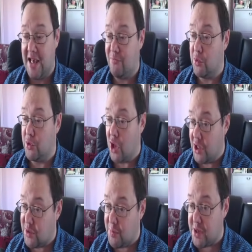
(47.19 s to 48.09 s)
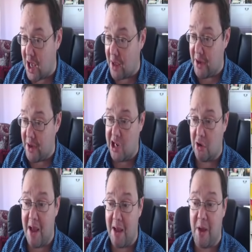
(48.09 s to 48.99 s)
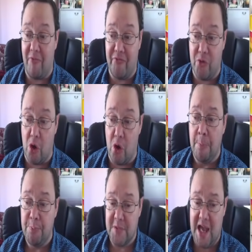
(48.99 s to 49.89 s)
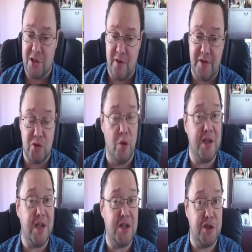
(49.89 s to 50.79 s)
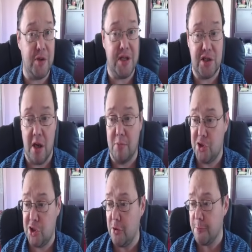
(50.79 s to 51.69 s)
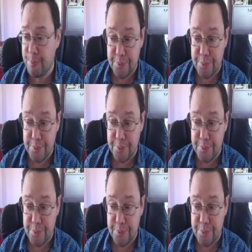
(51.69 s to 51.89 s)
If you would like to become a channel member for Gav's Weather Vids, all you need to do is come to